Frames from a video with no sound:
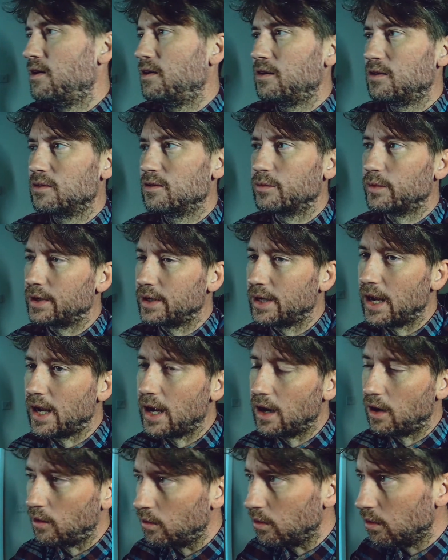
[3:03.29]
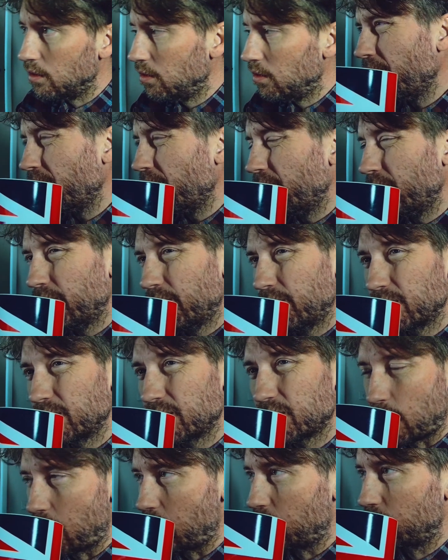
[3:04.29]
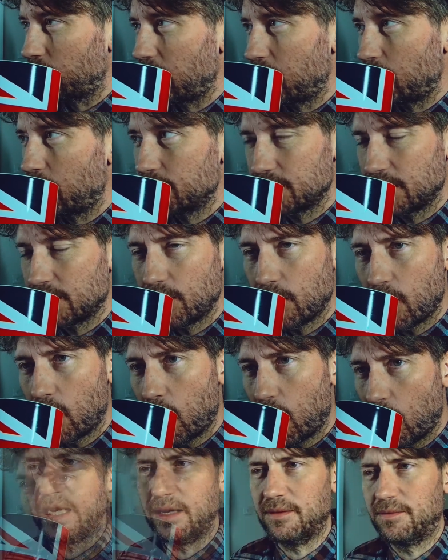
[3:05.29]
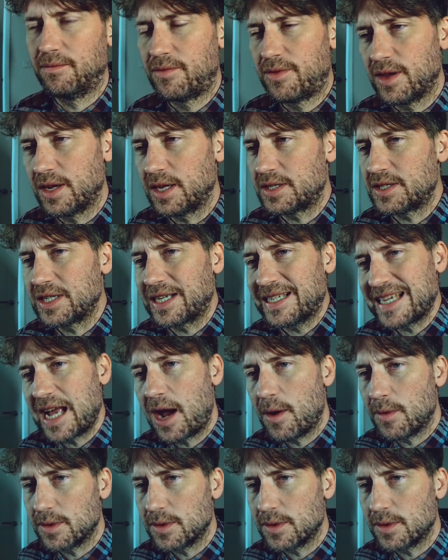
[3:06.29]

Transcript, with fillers: we're now 12 hours in. 36 hours